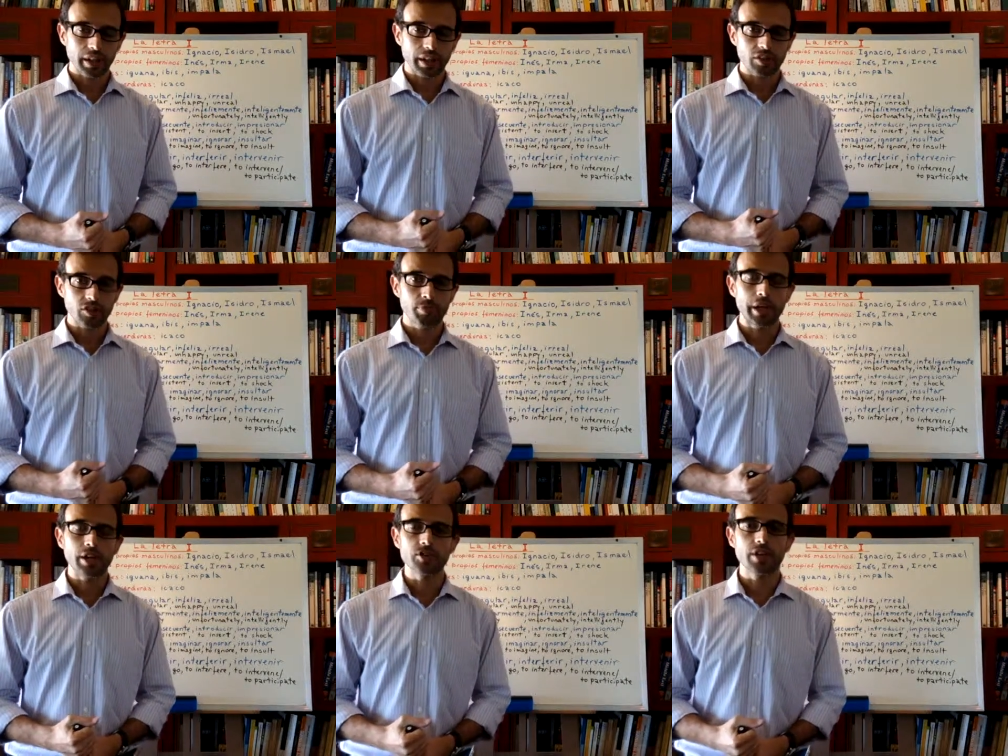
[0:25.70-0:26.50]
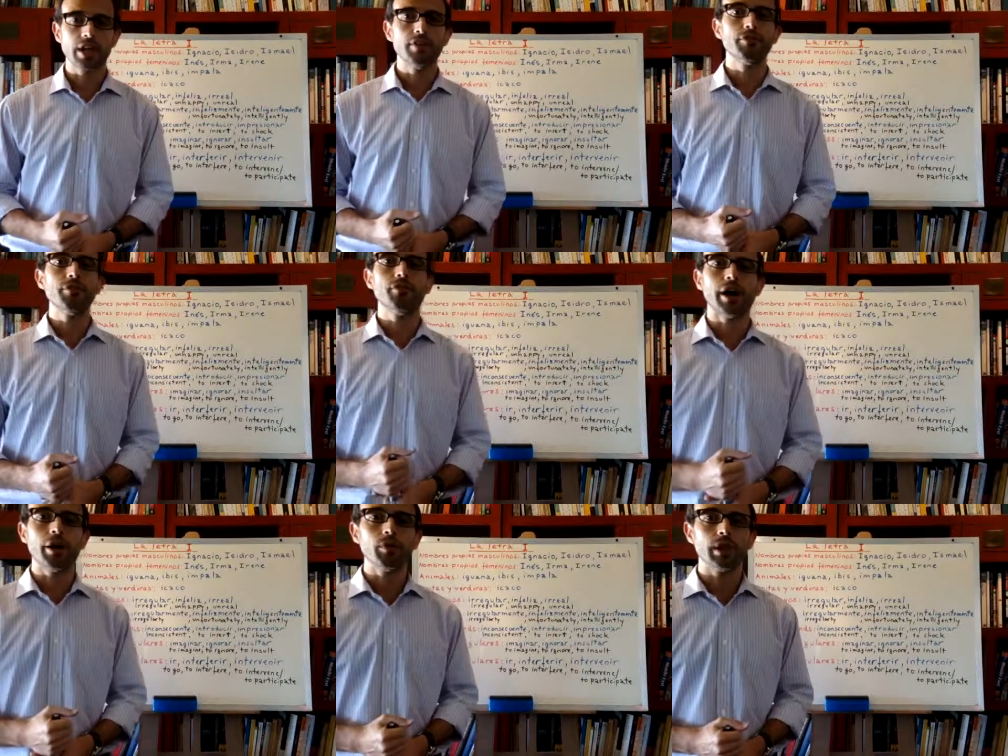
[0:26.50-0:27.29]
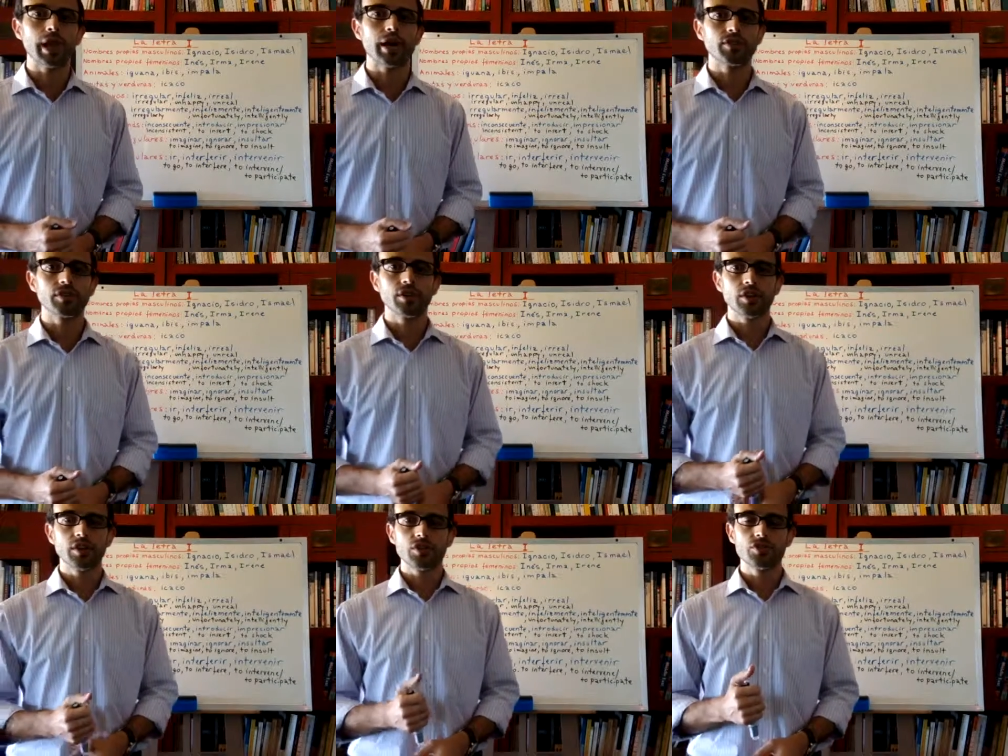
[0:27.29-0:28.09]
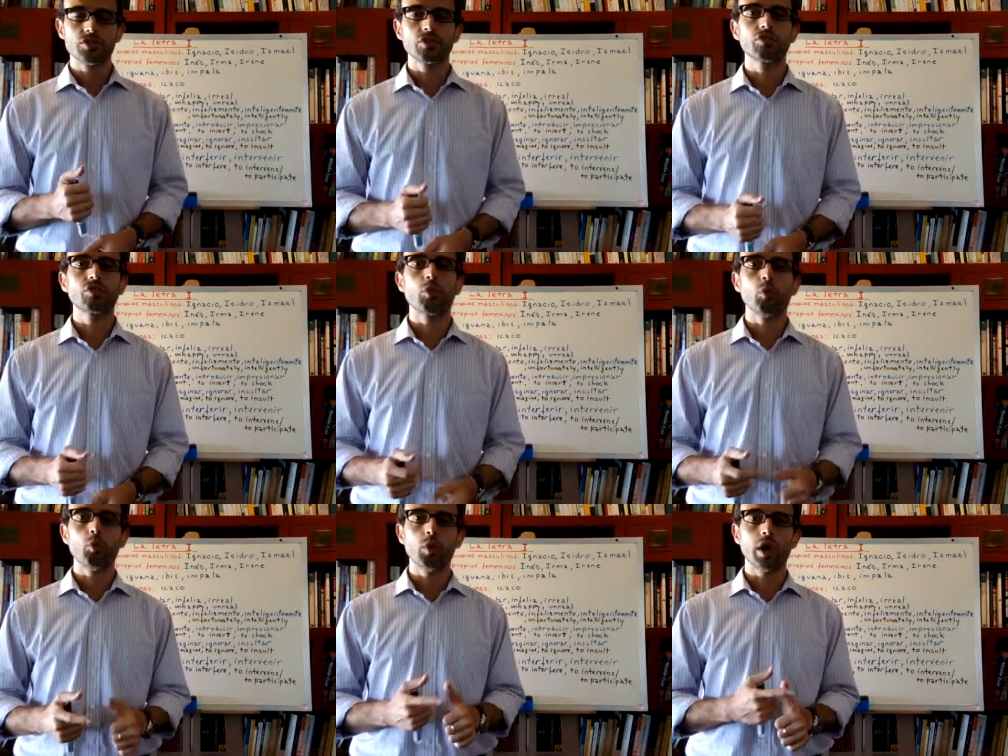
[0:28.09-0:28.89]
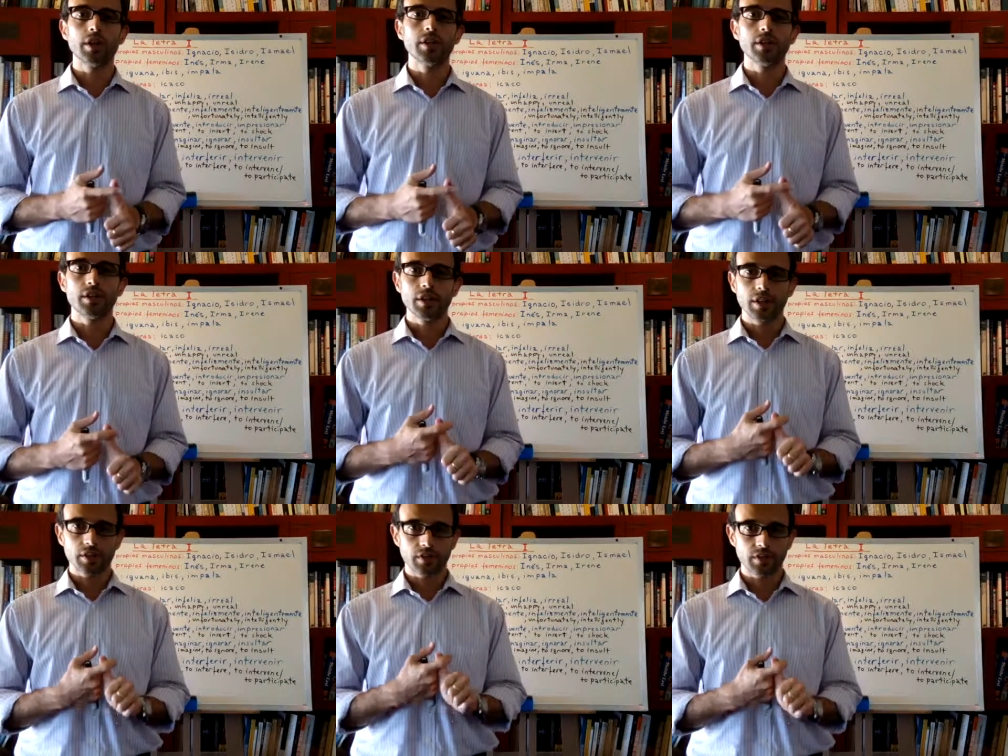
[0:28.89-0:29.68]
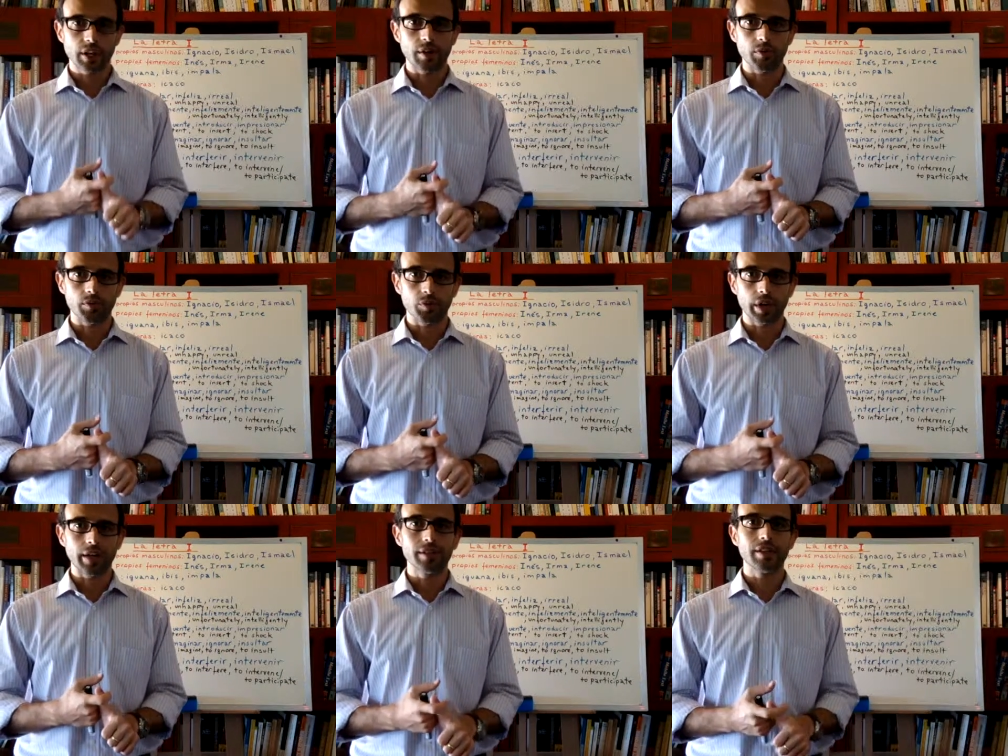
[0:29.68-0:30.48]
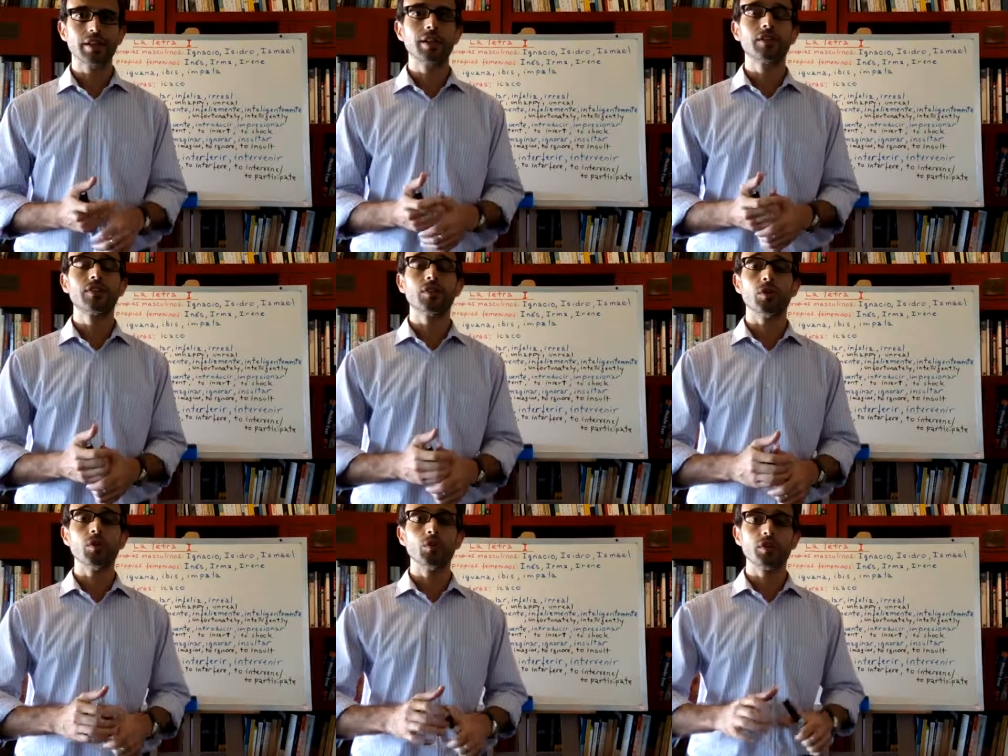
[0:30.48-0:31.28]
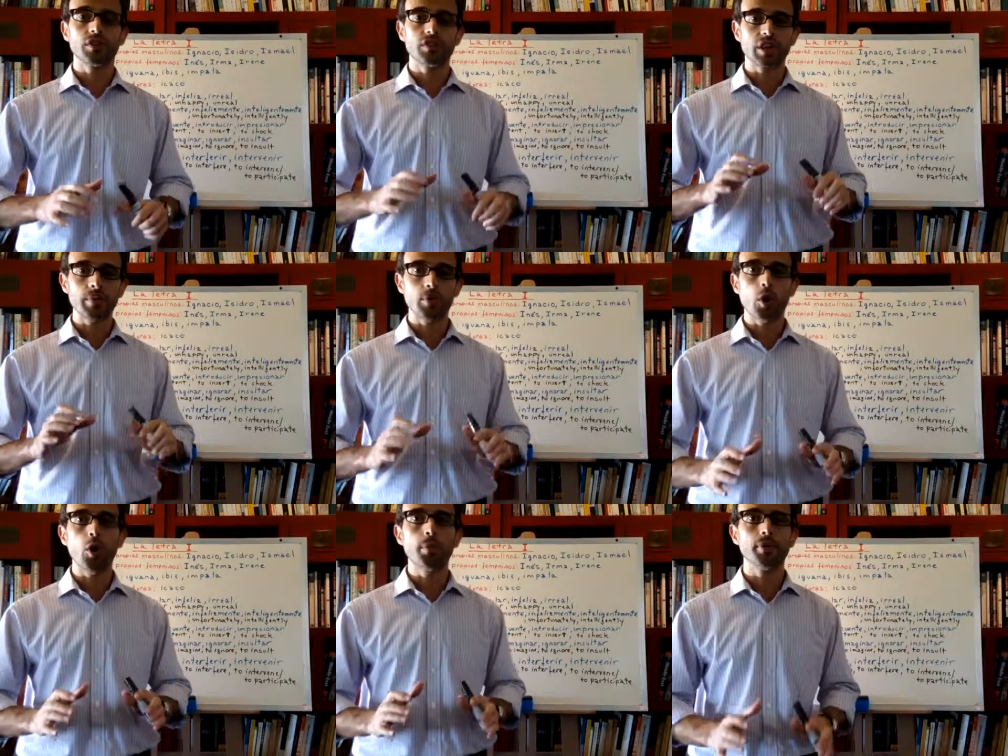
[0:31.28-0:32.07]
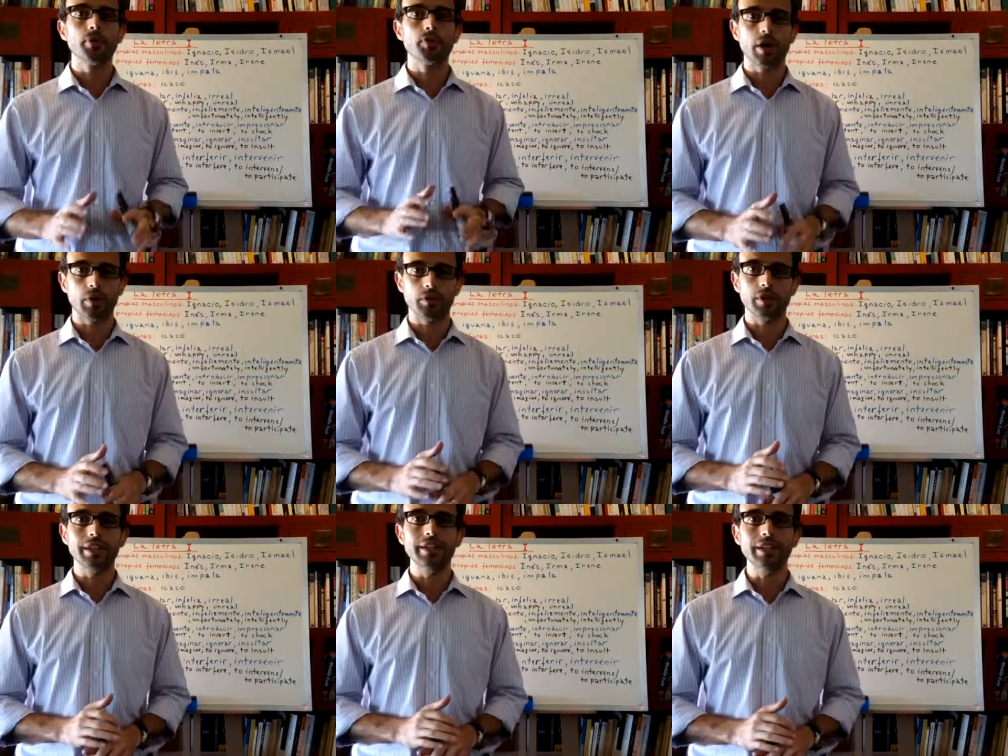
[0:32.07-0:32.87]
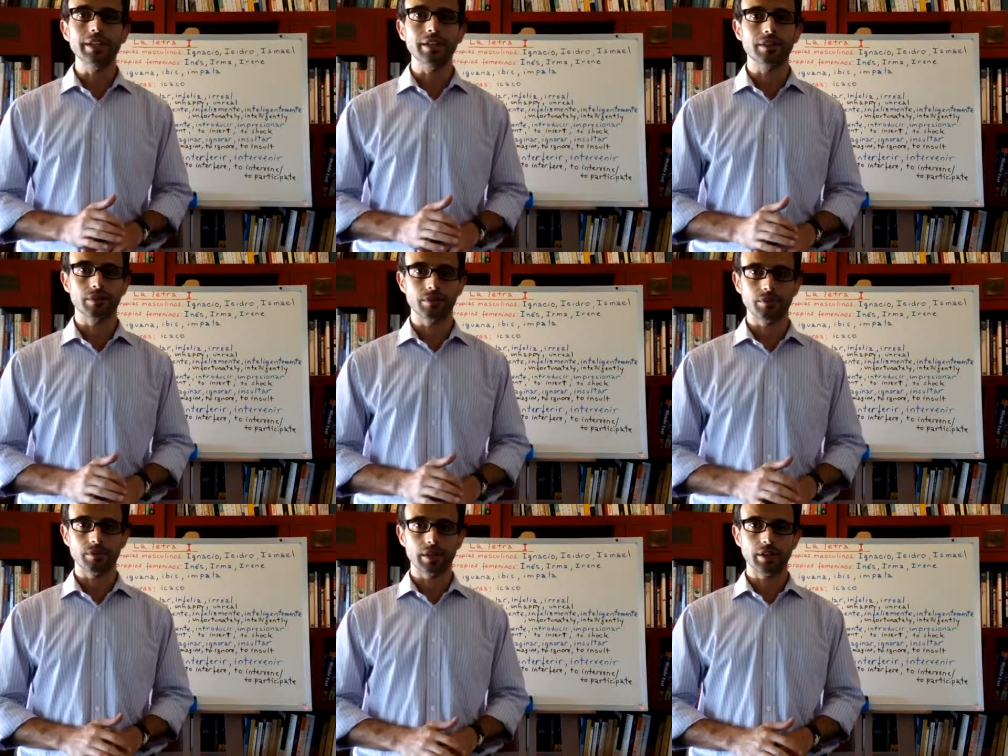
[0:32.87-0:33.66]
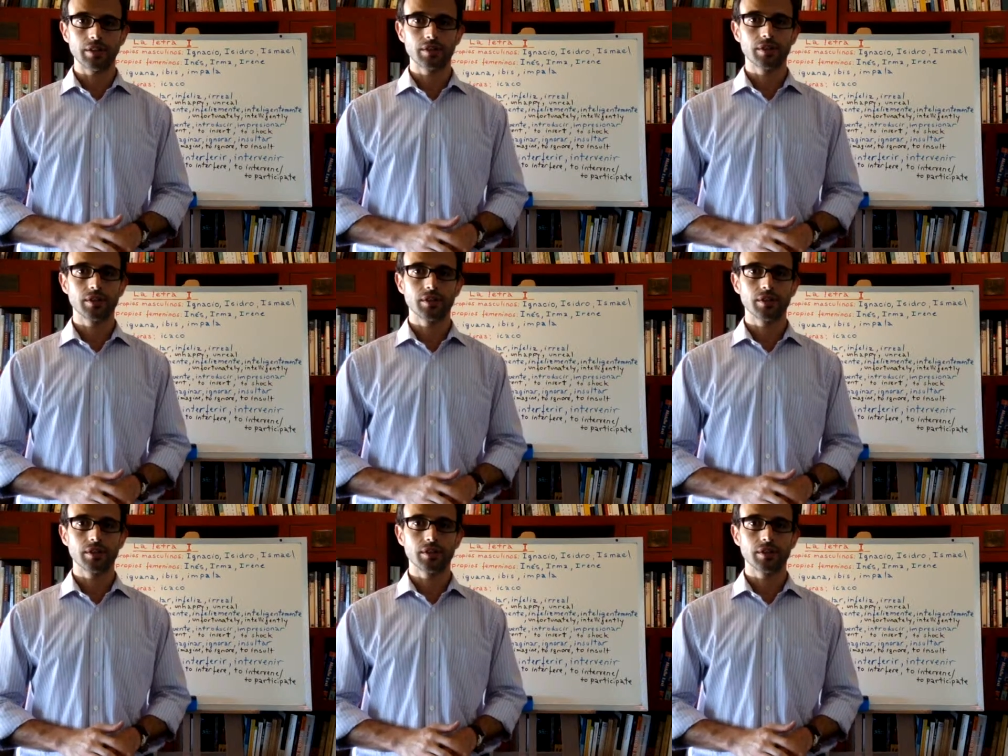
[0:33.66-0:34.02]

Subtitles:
In Spanish, every vowel has just one sound, right? It's always the same open sound, E, right?